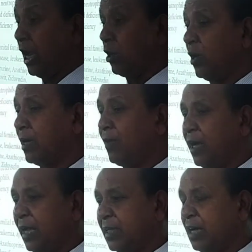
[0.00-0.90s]
Acquired
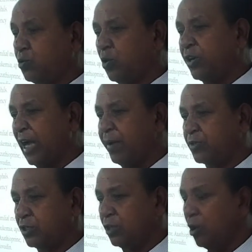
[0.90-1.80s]
are again two
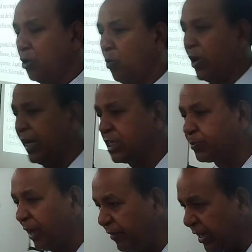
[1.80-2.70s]
types. One is
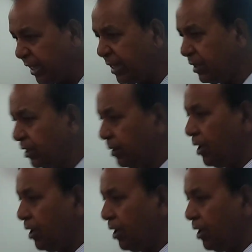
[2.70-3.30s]
primary.